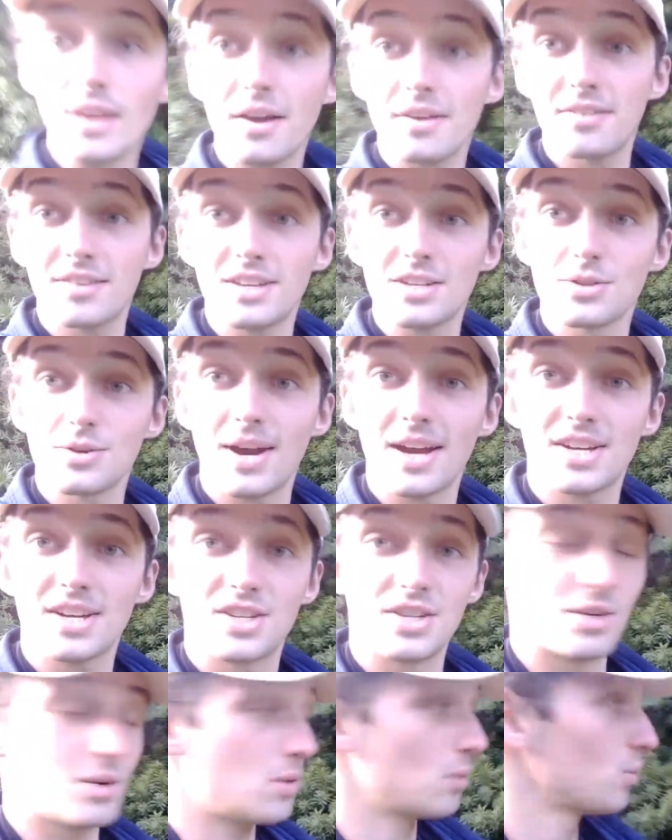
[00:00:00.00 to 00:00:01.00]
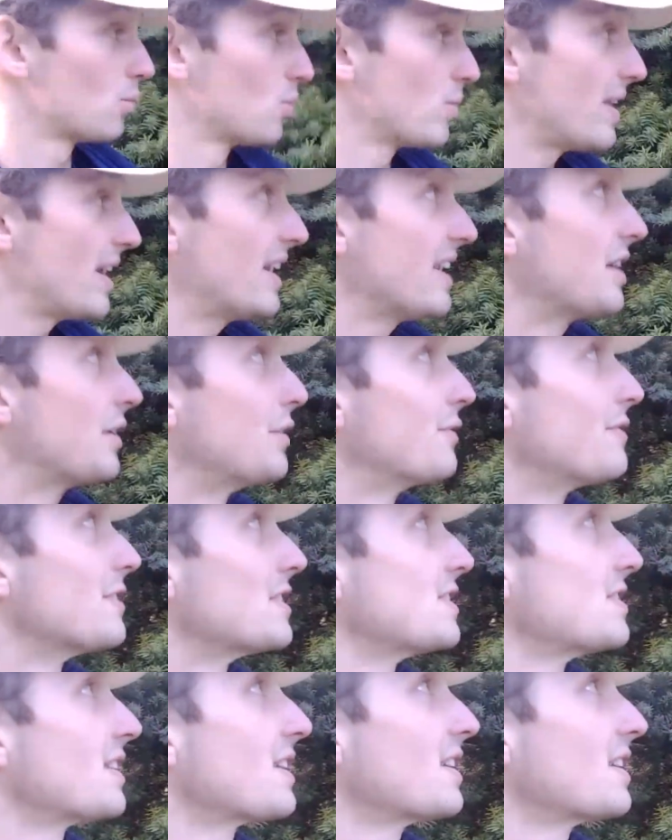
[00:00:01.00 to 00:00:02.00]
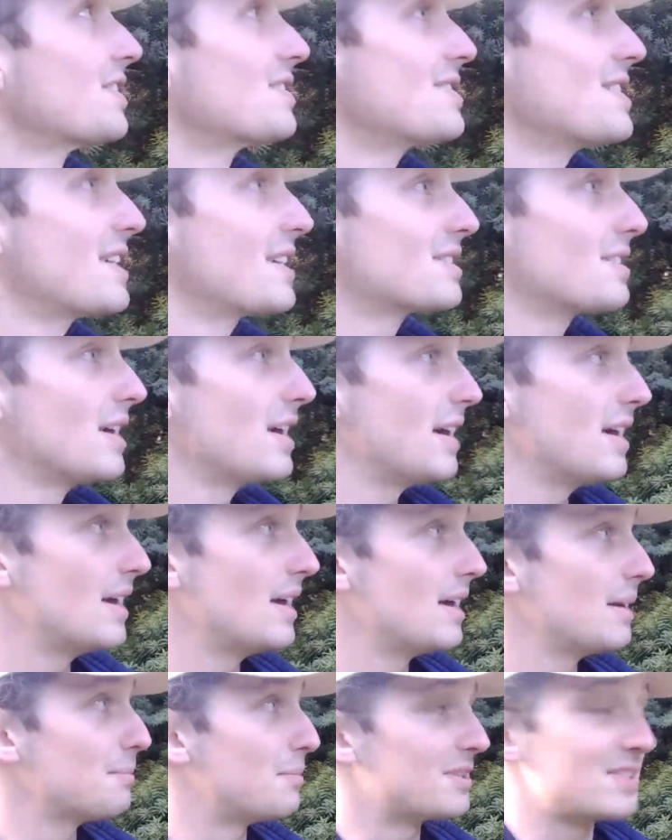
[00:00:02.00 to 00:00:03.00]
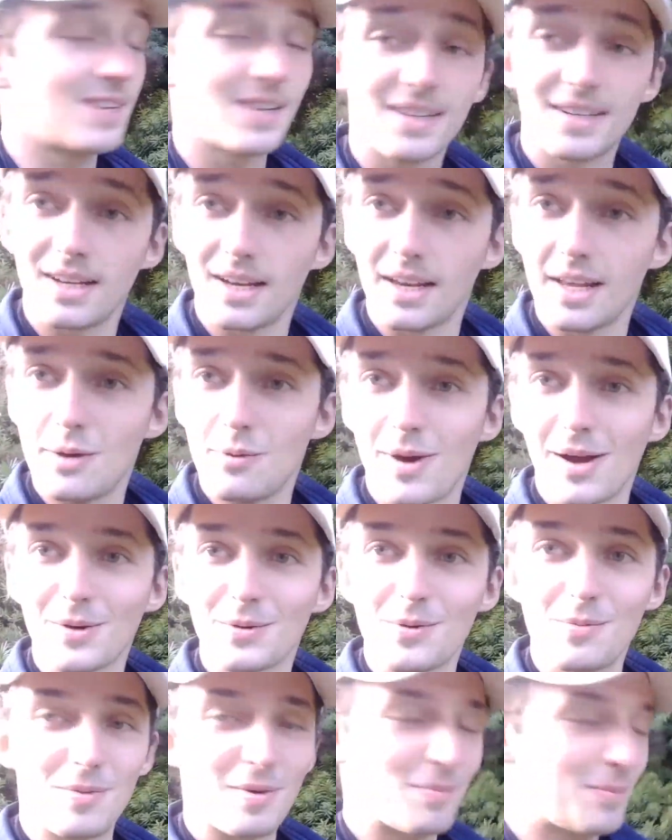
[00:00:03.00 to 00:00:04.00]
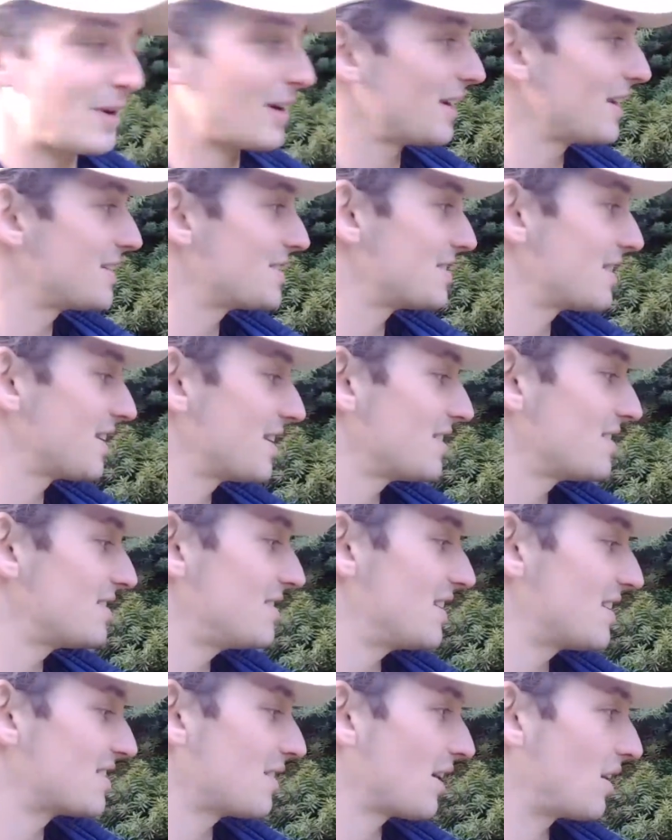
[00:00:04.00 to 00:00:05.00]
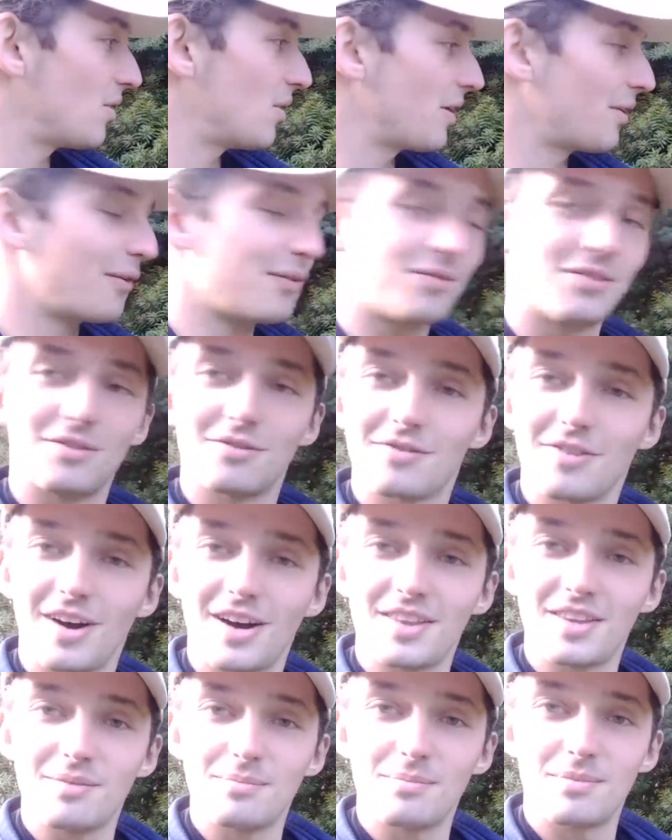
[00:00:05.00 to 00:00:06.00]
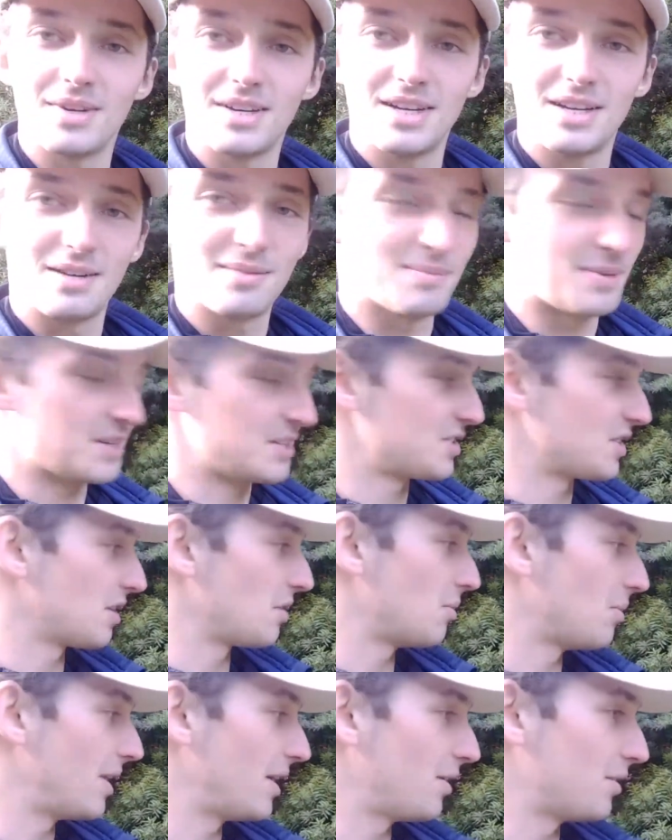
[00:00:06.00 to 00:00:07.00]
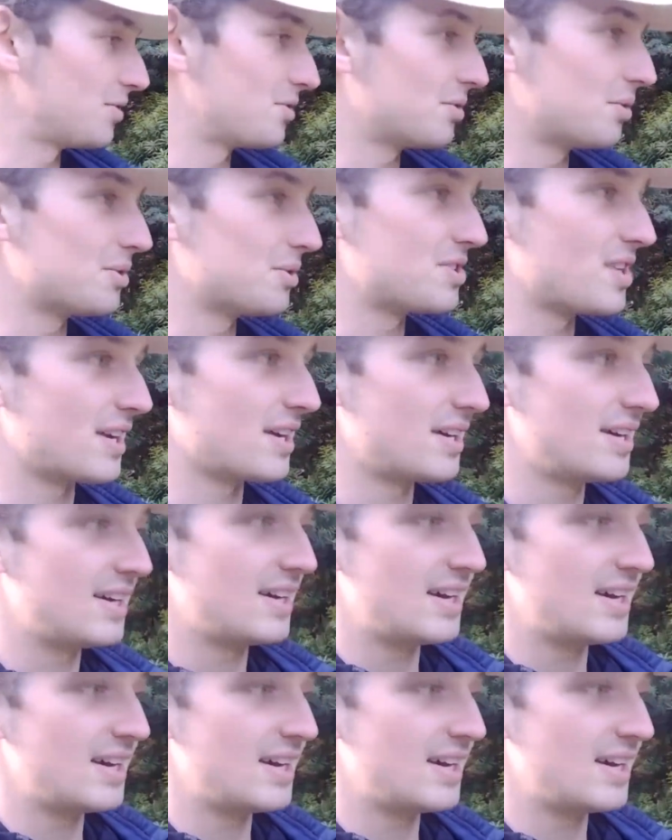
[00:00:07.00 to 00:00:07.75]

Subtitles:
These are actually really good for stick insects, particularly one group, the prickly stick insects. I quite often find them munching away on tortara.